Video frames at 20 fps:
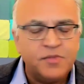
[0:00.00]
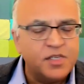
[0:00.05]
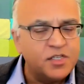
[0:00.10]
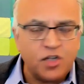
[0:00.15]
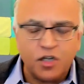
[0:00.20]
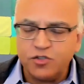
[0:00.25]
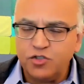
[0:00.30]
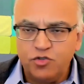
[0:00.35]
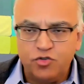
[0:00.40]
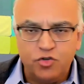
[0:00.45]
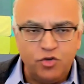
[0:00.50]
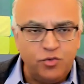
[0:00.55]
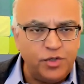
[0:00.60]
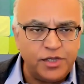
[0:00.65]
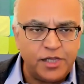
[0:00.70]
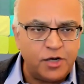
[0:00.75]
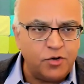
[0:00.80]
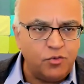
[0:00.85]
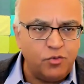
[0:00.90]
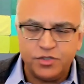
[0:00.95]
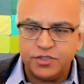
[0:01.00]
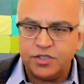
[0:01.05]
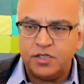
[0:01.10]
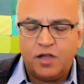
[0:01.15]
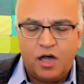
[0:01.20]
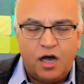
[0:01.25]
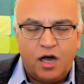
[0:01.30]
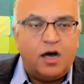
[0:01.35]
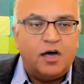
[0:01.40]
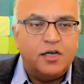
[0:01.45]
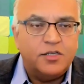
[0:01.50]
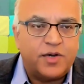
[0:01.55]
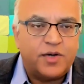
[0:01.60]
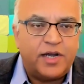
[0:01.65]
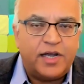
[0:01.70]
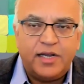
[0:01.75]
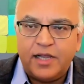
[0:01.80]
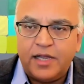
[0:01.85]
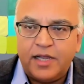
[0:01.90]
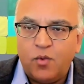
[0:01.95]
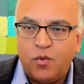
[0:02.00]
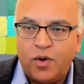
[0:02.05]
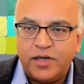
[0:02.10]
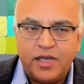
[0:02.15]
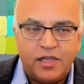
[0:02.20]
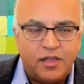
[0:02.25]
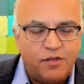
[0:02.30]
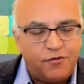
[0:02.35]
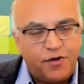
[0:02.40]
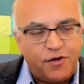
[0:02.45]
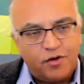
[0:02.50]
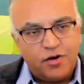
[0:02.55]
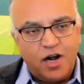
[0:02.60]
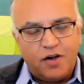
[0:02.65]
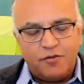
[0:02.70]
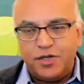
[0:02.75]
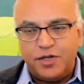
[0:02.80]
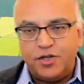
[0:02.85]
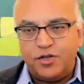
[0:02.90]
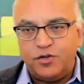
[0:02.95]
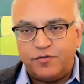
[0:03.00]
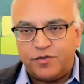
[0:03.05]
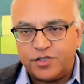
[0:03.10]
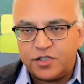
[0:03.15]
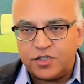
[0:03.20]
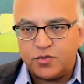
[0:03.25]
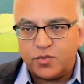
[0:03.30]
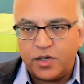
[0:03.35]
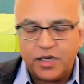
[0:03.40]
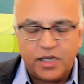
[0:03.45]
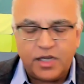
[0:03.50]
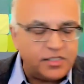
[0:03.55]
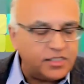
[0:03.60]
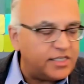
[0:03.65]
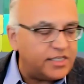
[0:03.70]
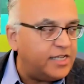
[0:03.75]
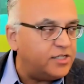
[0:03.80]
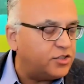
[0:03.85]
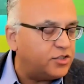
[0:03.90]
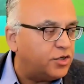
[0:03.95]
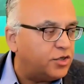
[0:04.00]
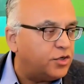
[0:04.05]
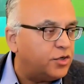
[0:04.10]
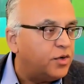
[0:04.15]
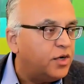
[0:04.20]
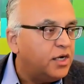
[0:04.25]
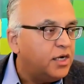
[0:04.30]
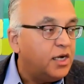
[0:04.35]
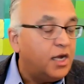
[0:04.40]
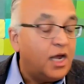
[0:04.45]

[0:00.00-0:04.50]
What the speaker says: It's also true with like rules and laws, right? Like what can the federal government do versus what can states do?